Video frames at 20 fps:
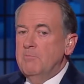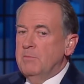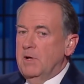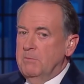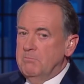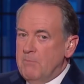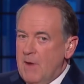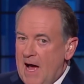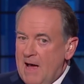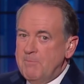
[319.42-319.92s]

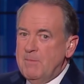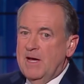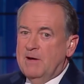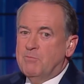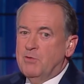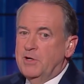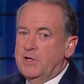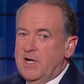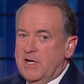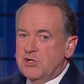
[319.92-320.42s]
But my
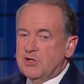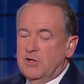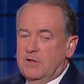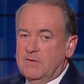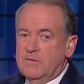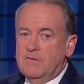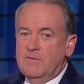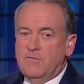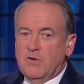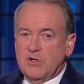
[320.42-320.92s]
big
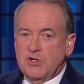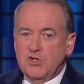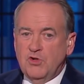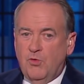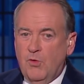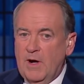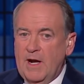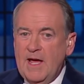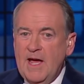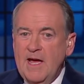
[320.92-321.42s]
prediction for
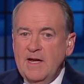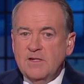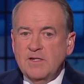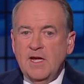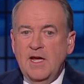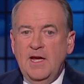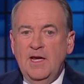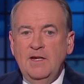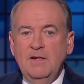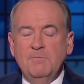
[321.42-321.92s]

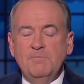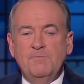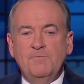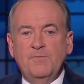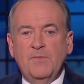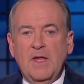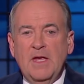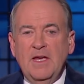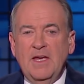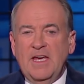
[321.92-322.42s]
2018
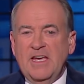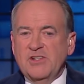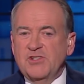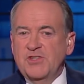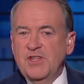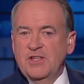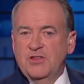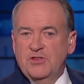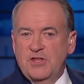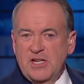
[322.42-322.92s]

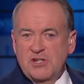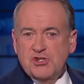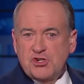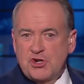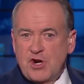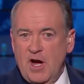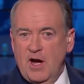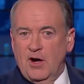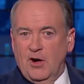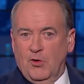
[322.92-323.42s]
is that this
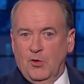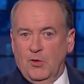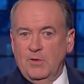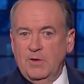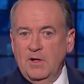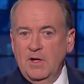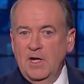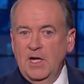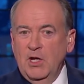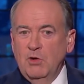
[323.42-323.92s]
show
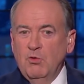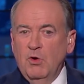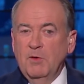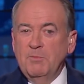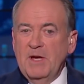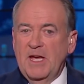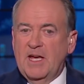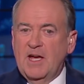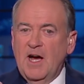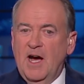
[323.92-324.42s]

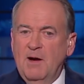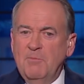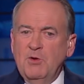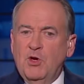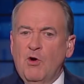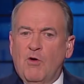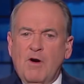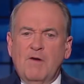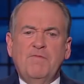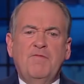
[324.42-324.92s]
will become
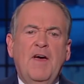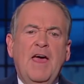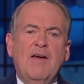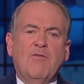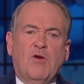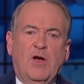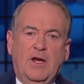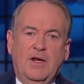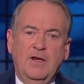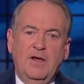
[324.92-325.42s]
your
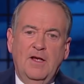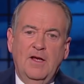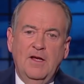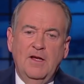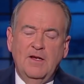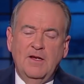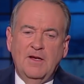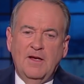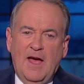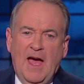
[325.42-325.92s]
favorite
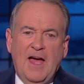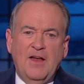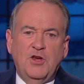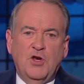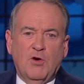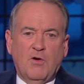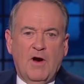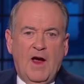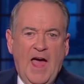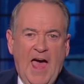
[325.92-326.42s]
and
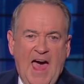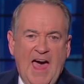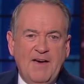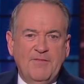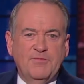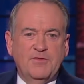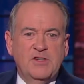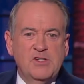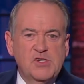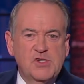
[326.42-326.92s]
your
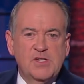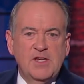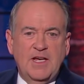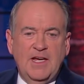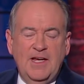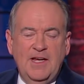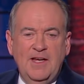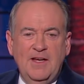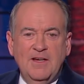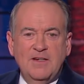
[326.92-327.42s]

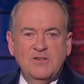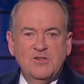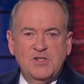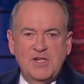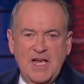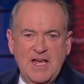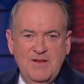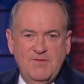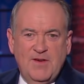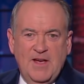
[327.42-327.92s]
have-to-see
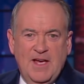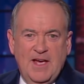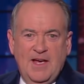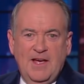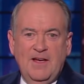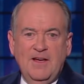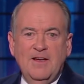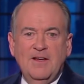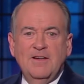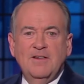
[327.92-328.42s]

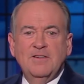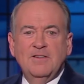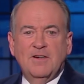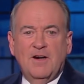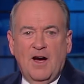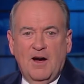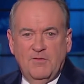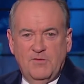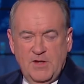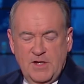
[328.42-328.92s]
TV
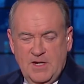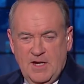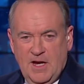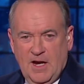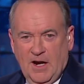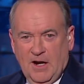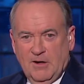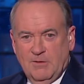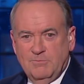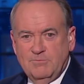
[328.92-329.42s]
of the
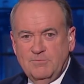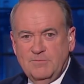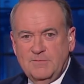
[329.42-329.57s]
year.